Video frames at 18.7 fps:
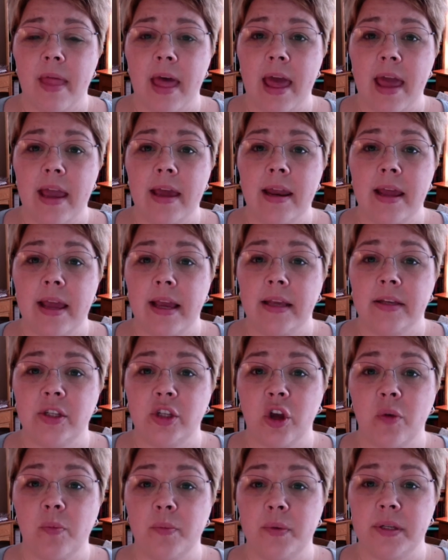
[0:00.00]
ANA
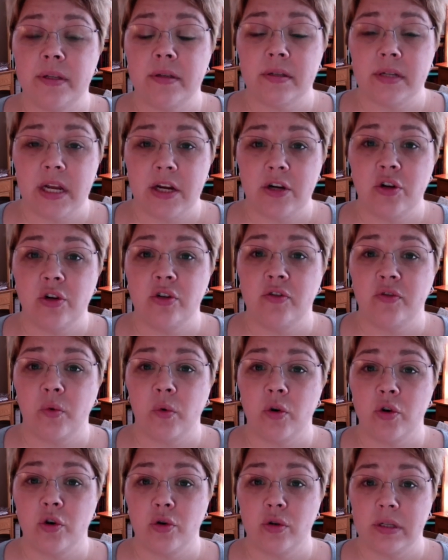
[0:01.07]
scopes and standards for
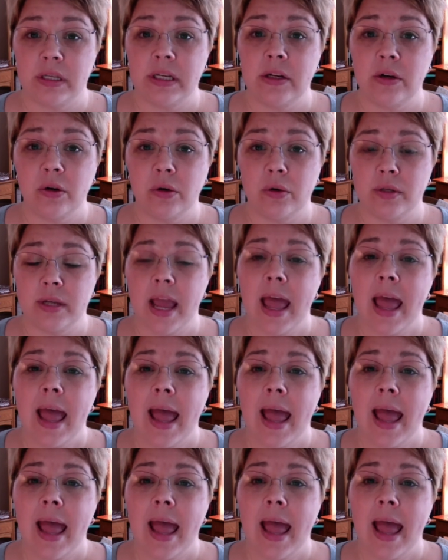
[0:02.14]
nurse leaders